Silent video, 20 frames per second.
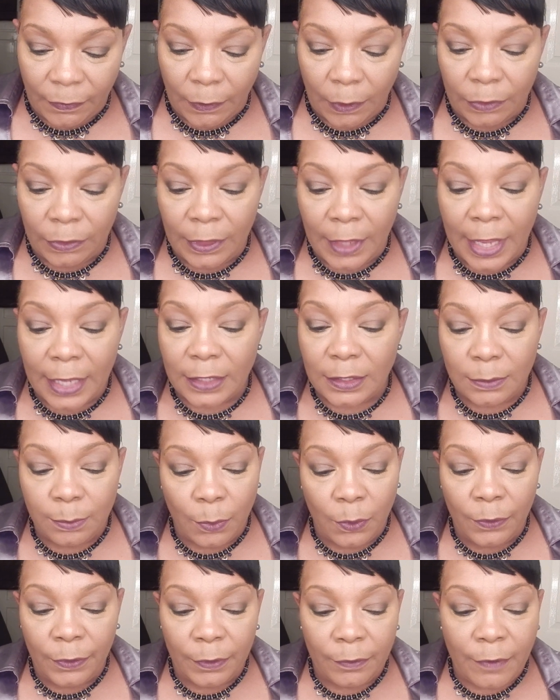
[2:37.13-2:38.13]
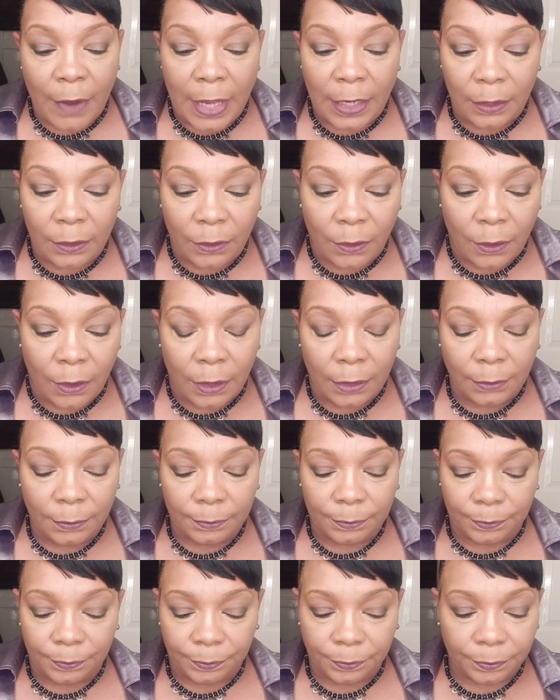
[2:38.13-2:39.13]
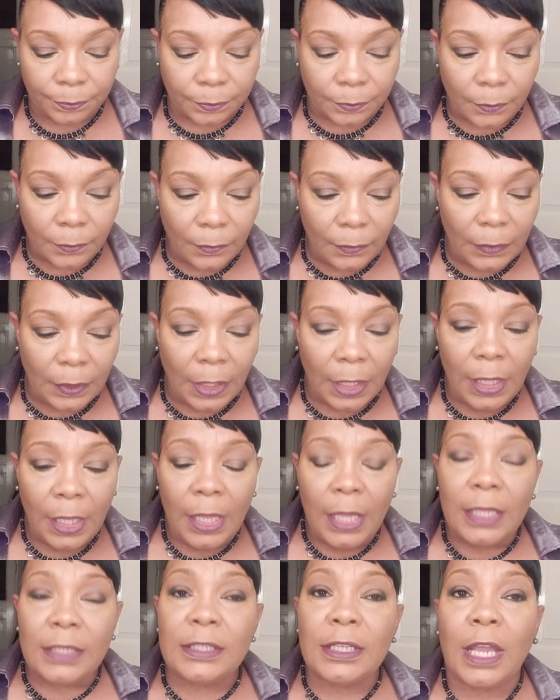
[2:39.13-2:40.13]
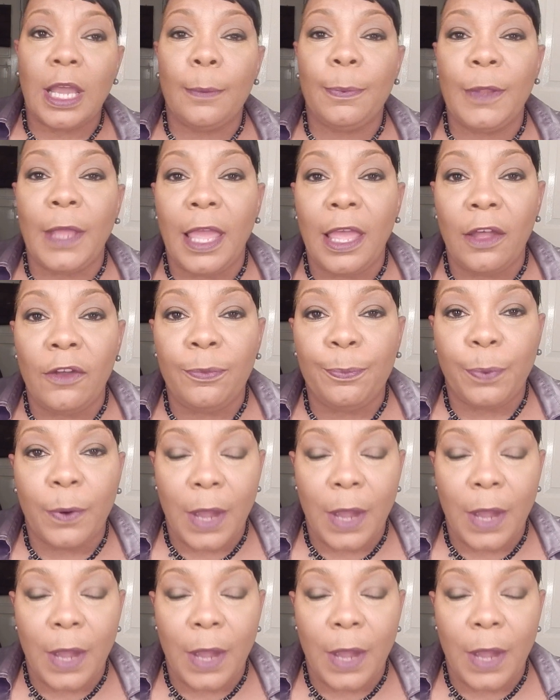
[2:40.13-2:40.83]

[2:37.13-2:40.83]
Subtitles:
Next, moving right along, it's a couple of e.l.f.